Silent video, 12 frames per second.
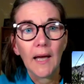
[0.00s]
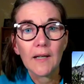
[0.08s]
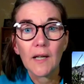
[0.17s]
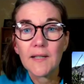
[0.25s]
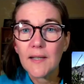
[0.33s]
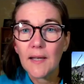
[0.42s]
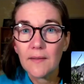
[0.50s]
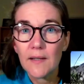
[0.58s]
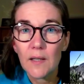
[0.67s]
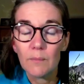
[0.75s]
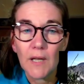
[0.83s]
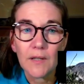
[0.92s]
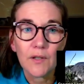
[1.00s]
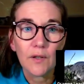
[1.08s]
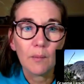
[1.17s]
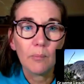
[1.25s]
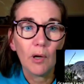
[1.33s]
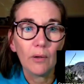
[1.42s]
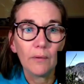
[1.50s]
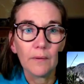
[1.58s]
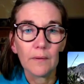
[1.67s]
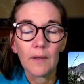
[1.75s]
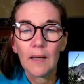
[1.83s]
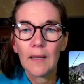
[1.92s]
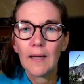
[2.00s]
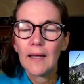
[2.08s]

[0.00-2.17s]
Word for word: and I set this up next to the pond.